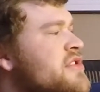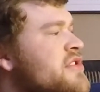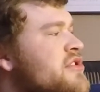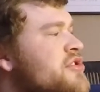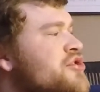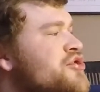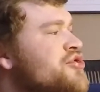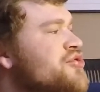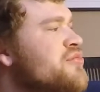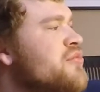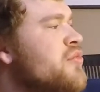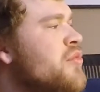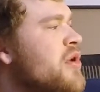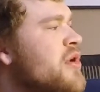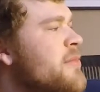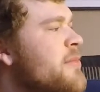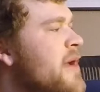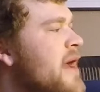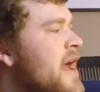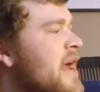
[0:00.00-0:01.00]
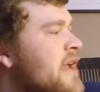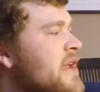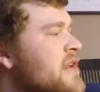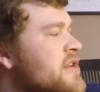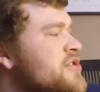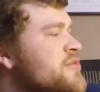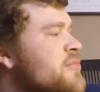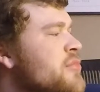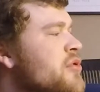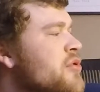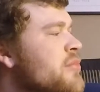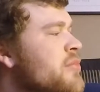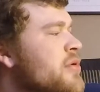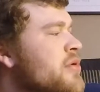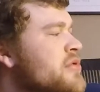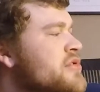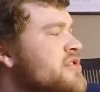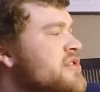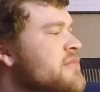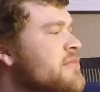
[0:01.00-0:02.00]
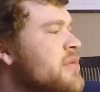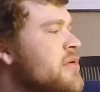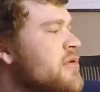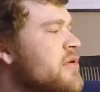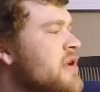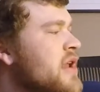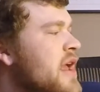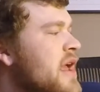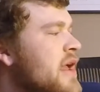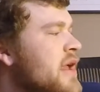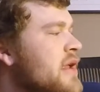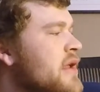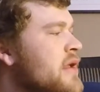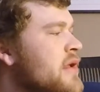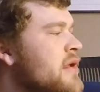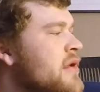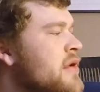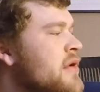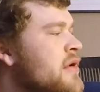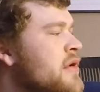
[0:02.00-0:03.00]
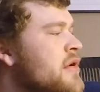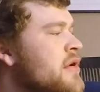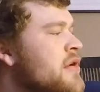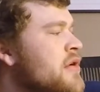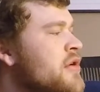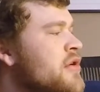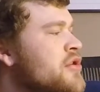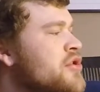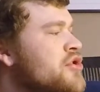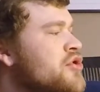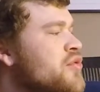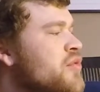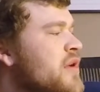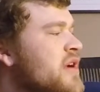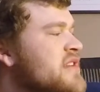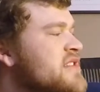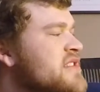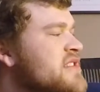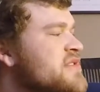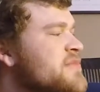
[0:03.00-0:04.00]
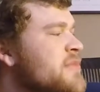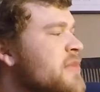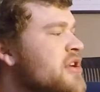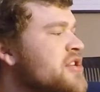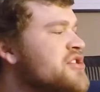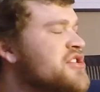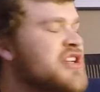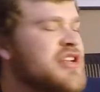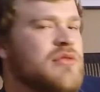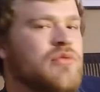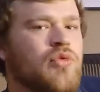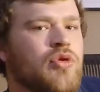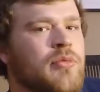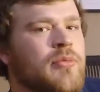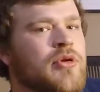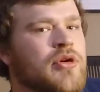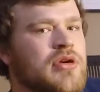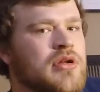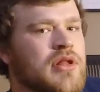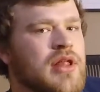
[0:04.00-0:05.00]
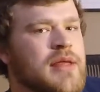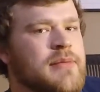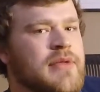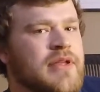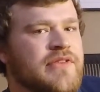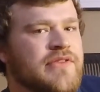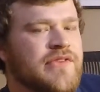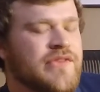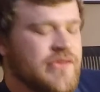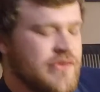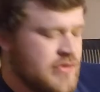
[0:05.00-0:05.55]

Consume 1 package per person per day. Twice as much in warmer climates.